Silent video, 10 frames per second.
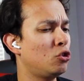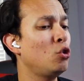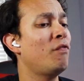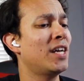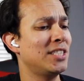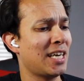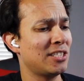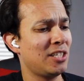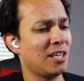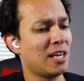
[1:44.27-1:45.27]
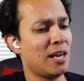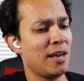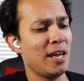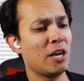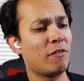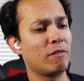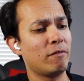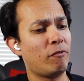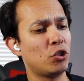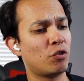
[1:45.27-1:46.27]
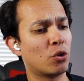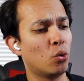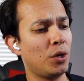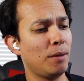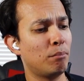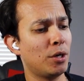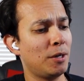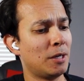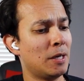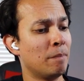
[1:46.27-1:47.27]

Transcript: too fantastic in the first recording, but